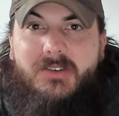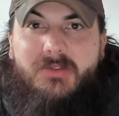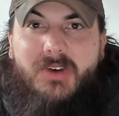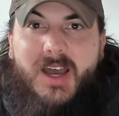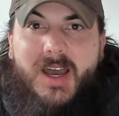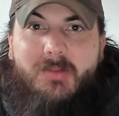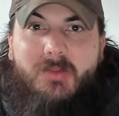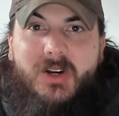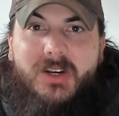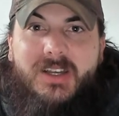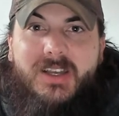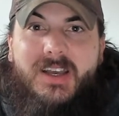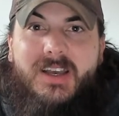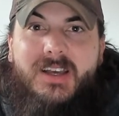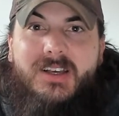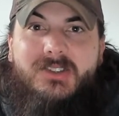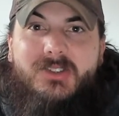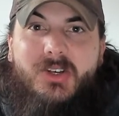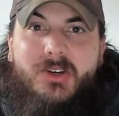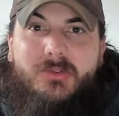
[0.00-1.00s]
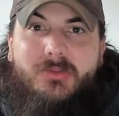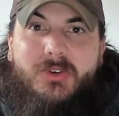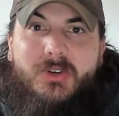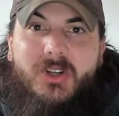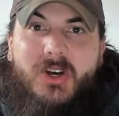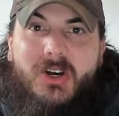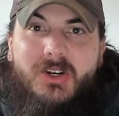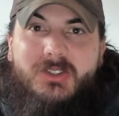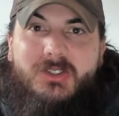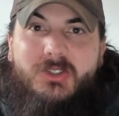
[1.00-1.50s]
fabric, so if your
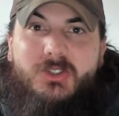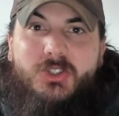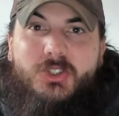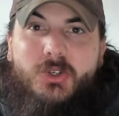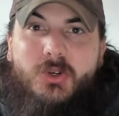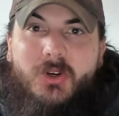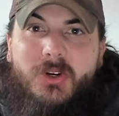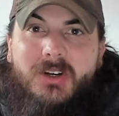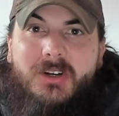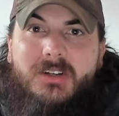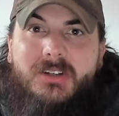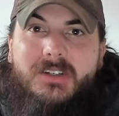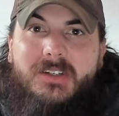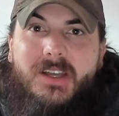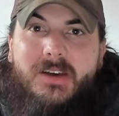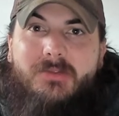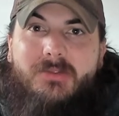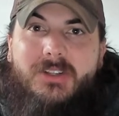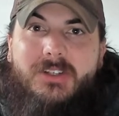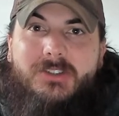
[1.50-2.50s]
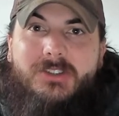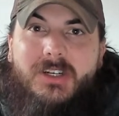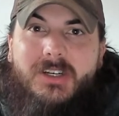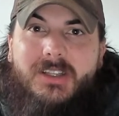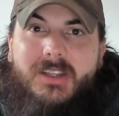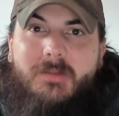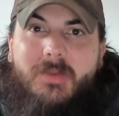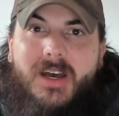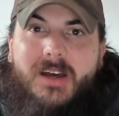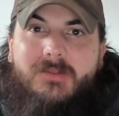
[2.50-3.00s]
dog's a chewer, definitely check
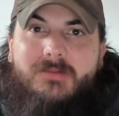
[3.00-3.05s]
them out.